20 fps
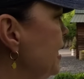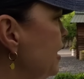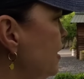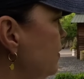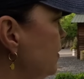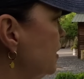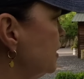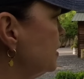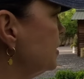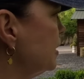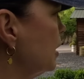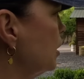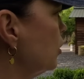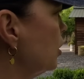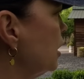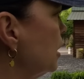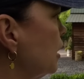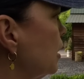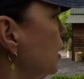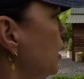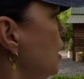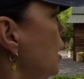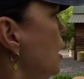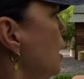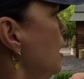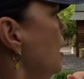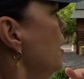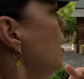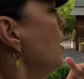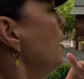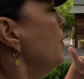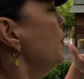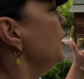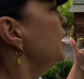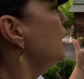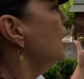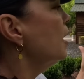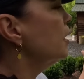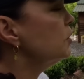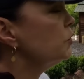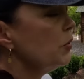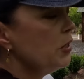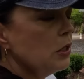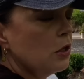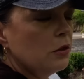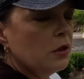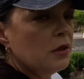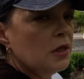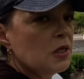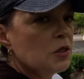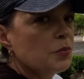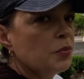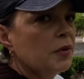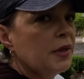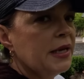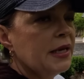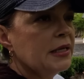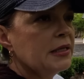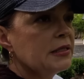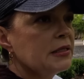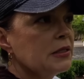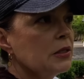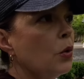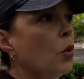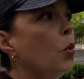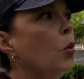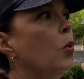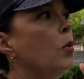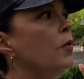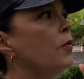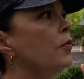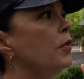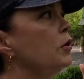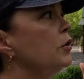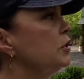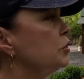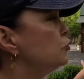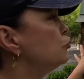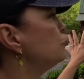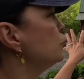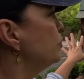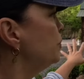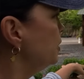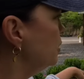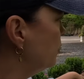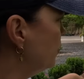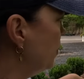in this area because we know that these plants there is drip in the